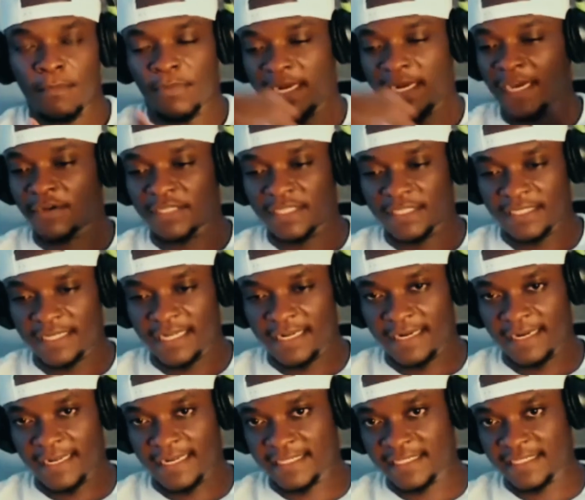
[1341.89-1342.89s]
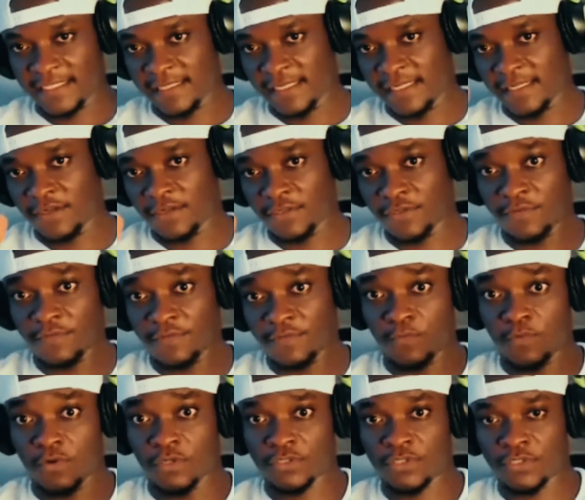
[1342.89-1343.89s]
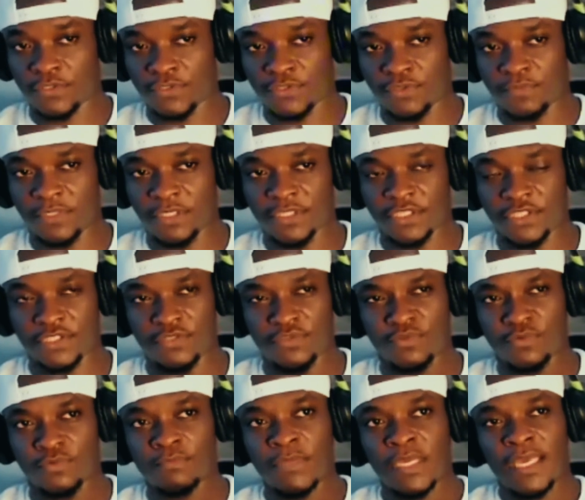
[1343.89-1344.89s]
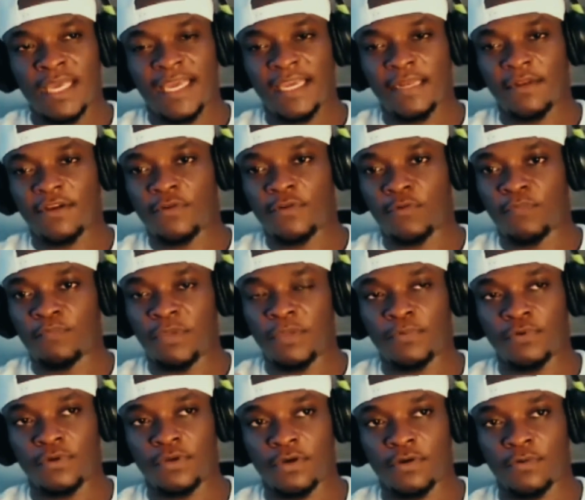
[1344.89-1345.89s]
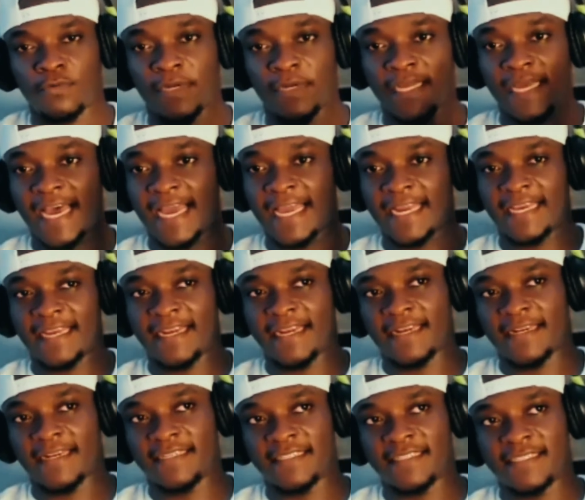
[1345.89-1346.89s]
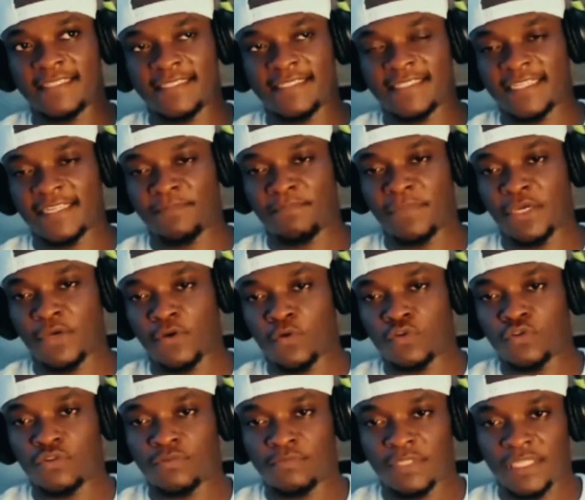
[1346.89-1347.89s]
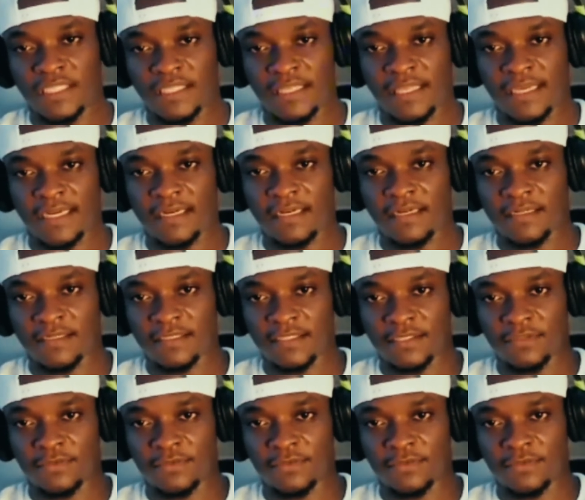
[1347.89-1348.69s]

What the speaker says: But I understand there's still a lot of work to do because a lot of people come with the idea that this is a male-dominated